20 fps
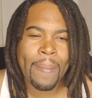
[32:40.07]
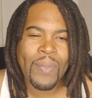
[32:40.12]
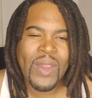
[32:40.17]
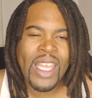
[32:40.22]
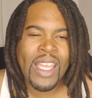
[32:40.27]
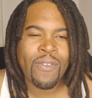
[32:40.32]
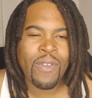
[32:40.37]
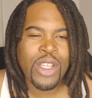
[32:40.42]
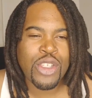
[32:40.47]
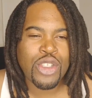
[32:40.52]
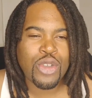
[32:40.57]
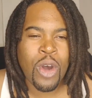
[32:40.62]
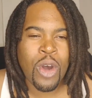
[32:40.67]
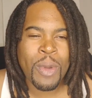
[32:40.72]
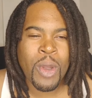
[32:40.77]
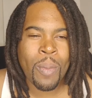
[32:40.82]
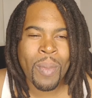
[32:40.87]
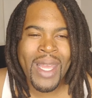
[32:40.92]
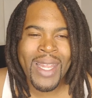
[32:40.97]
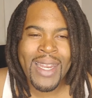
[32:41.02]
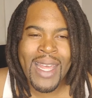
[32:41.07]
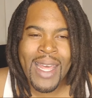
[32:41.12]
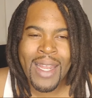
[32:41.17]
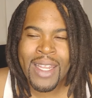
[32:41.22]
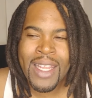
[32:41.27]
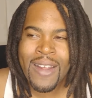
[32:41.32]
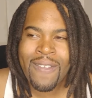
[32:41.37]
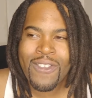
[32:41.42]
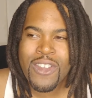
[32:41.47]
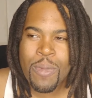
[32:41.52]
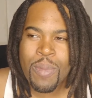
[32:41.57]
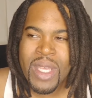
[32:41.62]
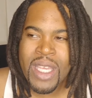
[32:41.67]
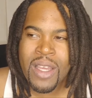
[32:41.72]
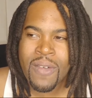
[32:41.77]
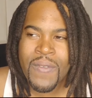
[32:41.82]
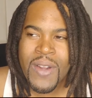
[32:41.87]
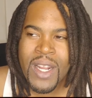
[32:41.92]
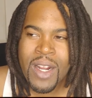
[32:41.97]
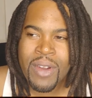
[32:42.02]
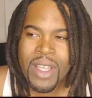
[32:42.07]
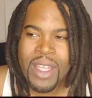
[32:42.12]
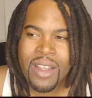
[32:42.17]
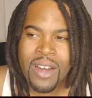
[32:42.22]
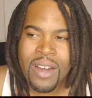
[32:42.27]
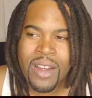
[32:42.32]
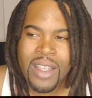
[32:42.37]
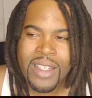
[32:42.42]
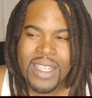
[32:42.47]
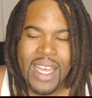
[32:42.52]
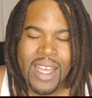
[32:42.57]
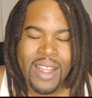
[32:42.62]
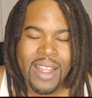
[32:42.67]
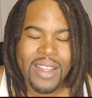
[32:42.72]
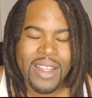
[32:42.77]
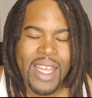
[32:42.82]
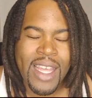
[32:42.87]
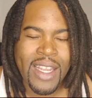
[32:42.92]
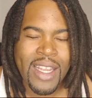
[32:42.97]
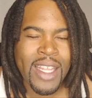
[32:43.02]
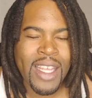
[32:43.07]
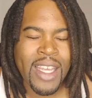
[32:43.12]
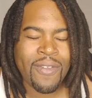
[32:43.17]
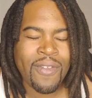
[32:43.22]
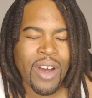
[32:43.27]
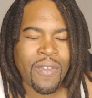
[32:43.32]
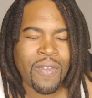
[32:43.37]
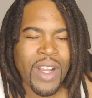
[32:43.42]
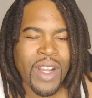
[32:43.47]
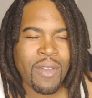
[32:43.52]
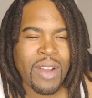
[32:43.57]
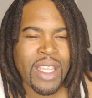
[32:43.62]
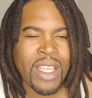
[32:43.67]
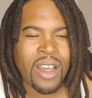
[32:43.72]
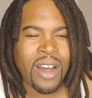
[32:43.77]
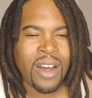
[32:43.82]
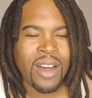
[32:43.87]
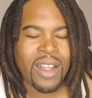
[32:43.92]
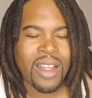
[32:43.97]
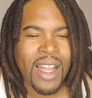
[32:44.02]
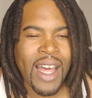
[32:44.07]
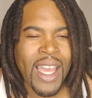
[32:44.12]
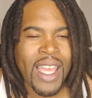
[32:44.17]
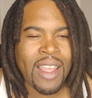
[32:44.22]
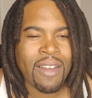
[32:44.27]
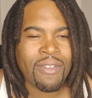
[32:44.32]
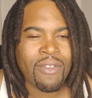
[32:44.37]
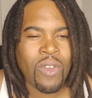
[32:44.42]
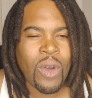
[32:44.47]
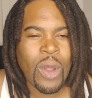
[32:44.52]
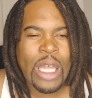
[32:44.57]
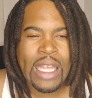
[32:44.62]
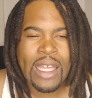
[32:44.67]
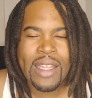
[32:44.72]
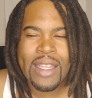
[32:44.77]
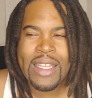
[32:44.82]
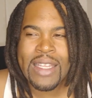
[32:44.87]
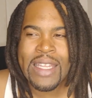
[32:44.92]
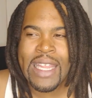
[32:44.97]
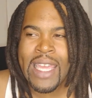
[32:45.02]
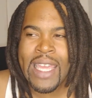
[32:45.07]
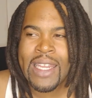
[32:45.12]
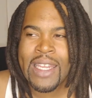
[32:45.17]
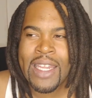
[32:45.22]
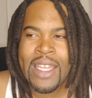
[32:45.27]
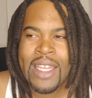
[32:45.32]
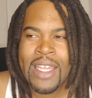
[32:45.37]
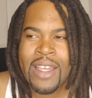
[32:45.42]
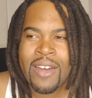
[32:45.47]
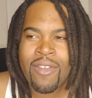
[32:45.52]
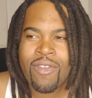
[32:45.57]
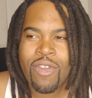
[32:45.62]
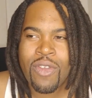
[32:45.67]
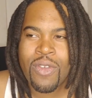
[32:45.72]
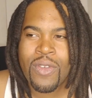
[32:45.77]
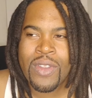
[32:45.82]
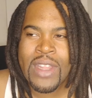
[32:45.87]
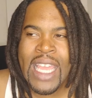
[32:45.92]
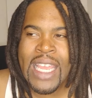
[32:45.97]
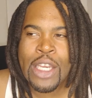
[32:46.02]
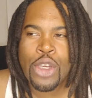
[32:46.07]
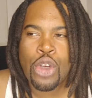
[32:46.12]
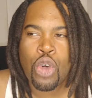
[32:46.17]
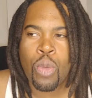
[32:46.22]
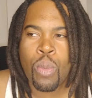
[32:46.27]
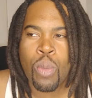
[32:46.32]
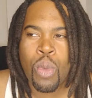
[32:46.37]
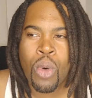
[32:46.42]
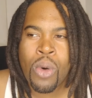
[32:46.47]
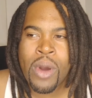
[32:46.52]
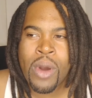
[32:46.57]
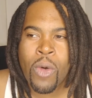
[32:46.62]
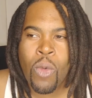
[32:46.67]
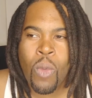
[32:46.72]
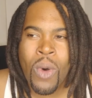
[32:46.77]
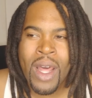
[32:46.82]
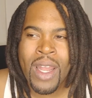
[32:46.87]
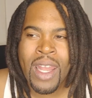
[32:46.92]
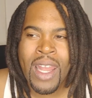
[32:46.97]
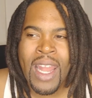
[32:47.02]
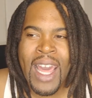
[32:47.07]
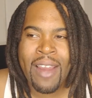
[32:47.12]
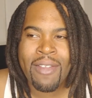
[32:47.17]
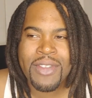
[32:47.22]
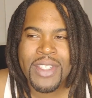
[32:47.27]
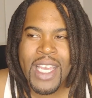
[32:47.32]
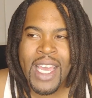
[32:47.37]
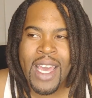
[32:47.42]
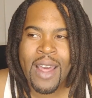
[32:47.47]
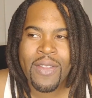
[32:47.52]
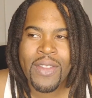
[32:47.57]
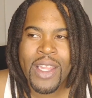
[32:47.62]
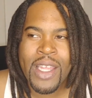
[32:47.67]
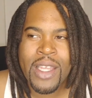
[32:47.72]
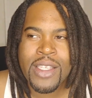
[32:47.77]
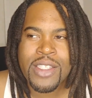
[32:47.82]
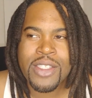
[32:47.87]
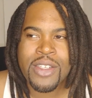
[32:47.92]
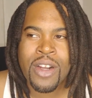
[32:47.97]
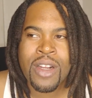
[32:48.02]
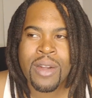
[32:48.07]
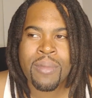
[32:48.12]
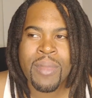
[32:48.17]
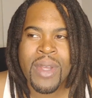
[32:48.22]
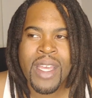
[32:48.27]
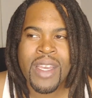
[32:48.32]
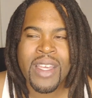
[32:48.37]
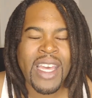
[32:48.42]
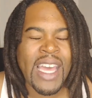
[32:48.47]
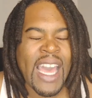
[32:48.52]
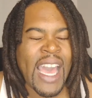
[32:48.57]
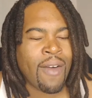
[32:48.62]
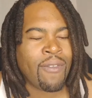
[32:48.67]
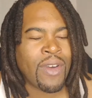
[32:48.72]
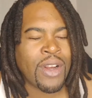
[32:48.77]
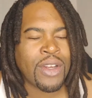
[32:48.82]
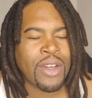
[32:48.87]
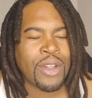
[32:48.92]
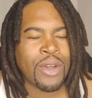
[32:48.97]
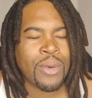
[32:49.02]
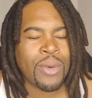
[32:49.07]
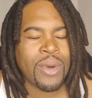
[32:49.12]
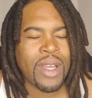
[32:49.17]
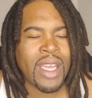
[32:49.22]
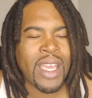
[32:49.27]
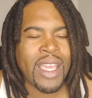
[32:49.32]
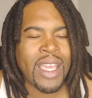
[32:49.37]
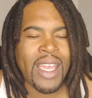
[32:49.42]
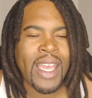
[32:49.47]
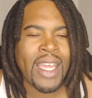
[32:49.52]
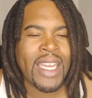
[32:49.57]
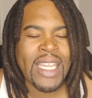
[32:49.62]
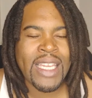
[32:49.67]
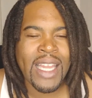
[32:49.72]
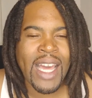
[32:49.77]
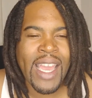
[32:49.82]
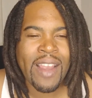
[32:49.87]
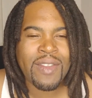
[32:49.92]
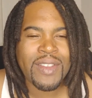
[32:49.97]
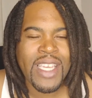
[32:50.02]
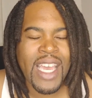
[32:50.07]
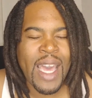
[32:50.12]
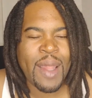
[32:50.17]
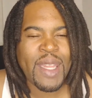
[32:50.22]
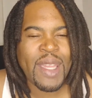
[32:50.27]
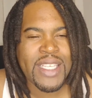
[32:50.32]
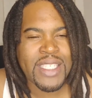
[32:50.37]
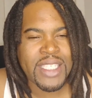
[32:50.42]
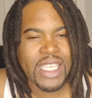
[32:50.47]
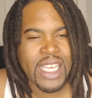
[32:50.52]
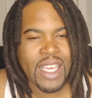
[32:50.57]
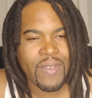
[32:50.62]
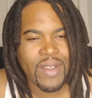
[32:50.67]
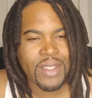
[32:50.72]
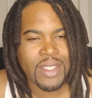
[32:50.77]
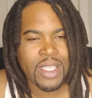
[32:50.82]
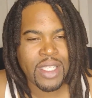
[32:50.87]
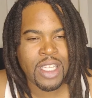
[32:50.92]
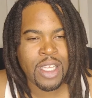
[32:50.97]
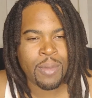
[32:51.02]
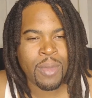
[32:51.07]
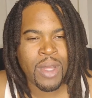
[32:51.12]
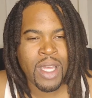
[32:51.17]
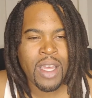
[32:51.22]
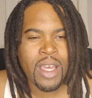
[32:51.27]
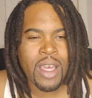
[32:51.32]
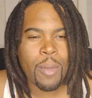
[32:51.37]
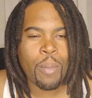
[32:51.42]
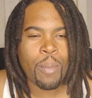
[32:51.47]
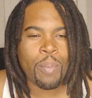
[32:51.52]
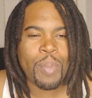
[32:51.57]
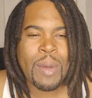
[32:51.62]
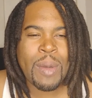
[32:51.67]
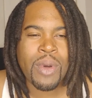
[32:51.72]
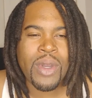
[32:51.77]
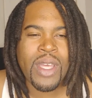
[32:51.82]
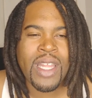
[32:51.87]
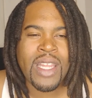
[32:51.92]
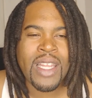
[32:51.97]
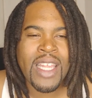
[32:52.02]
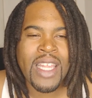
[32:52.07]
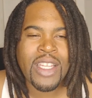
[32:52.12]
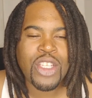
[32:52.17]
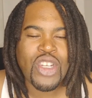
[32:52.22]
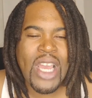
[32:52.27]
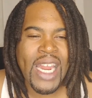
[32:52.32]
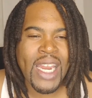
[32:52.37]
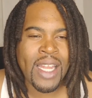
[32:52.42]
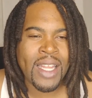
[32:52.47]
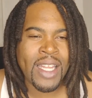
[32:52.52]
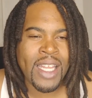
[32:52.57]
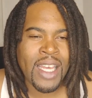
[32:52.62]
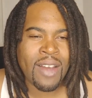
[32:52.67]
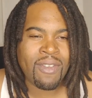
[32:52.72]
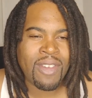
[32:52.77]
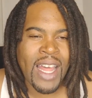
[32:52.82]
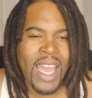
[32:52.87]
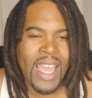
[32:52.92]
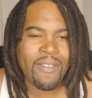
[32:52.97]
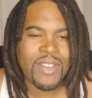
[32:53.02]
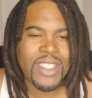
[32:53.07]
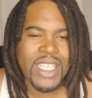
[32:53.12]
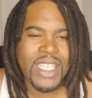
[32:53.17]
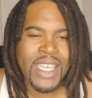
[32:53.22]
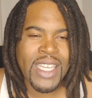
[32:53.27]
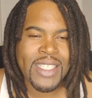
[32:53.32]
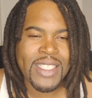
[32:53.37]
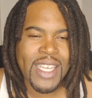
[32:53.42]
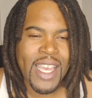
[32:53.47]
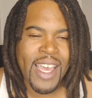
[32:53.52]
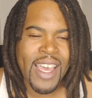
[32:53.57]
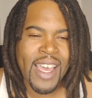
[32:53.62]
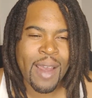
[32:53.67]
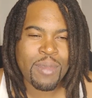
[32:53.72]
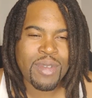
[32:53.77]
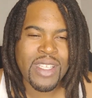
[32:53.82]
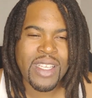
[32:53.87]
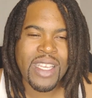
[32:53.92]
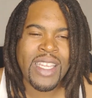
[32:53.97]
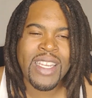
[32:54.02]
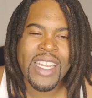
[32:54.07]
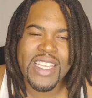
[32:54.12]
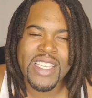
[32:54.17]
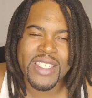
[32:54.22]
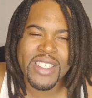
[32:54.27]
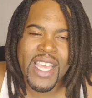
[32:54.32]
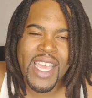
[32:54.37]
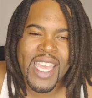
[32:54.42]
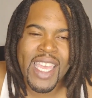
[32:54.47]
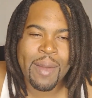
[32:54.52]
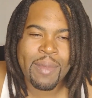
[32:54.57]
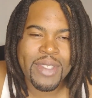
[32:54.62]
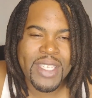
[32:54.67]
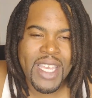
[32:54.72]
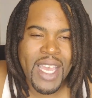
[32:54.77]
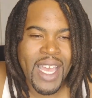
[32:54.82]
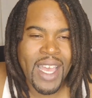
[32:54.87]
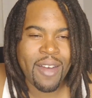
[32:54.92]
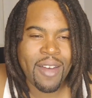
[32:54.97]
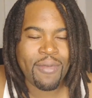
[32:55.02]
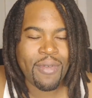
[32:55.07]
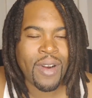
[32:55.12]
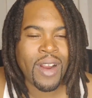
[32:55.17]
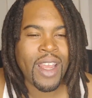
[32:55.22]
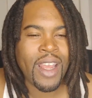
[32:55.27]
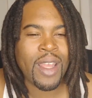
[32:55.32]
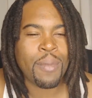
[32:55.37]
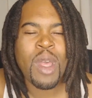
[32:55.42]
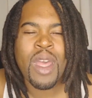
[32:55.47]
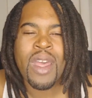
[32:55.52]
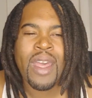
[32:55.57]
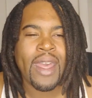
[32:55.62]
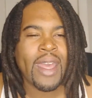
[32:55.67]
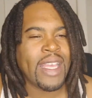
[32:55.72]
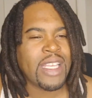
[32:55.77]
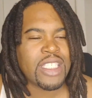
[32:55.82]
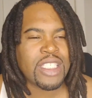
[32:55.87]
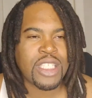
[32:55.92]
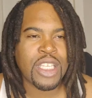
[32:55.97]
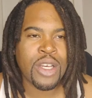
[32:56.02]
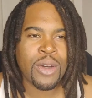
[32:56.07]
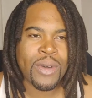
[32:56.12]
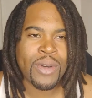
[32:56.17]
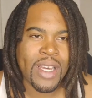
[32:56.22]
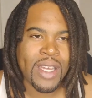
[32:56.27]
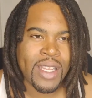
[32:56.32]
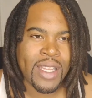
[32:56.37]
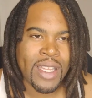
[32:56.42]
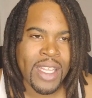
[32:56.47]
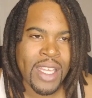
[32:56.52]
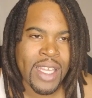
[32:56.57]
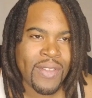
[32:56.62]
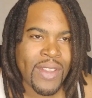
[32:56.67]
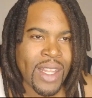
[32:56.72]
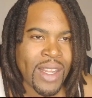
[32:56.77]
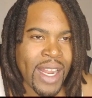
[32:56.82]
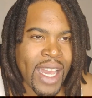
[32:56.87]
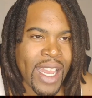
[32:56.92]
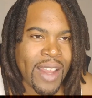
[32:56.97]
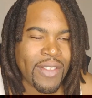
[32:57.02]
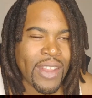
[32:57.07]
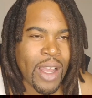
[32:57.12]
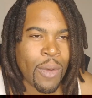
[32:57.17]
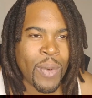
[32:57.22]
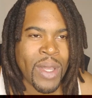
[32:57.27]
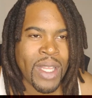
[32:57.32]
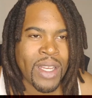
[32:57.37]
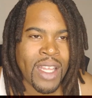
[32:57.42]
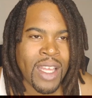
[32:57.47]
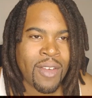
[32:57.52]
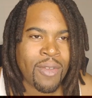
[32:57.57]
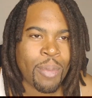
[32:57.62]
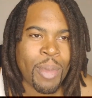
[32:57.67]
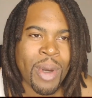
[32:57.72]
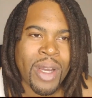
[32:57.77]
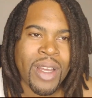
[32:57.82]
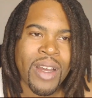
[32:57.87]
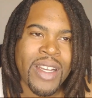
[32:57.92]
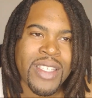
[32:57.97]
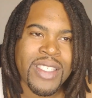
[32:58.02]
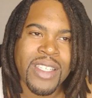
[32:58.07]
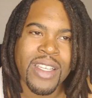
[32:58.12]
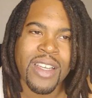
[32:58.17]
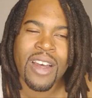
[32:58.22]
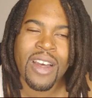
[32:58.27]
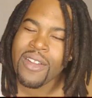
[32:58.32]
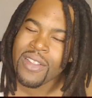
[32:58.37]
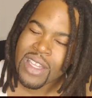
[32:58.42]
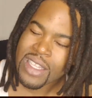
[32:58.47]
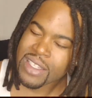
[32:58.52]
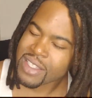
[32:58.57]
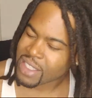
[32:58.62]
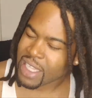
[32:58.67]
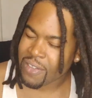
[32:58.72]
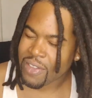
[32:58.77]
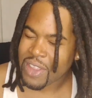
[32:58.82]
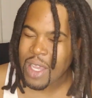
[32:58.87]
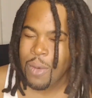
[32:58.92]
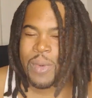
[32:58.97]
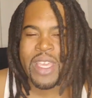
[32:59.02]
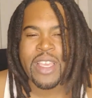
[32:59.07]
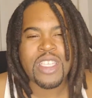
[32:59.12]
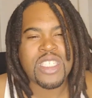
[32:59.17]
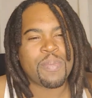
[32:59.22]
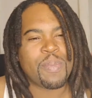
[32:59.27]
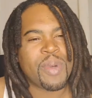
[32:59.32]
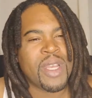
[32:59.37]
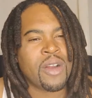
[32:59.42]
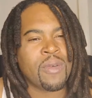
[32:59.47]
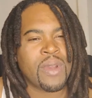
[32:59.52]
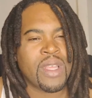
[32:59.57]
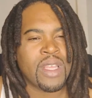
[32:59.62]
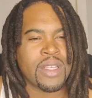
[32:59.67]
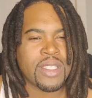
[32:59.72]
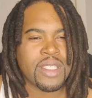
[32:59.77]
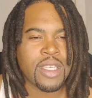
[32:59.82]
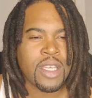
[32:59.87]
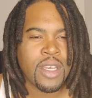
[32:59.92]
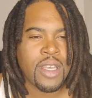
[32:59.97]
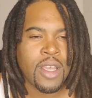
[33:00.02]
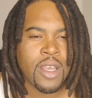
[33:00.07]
Even Scorpio men that live to be a very young that live a very young life, they do more in one lifetime than certain men could ever do in any lifetime that's given to them. People can try to live life 10 times in the same time frame and still couldn't live the life that we live because the stuff that we experience.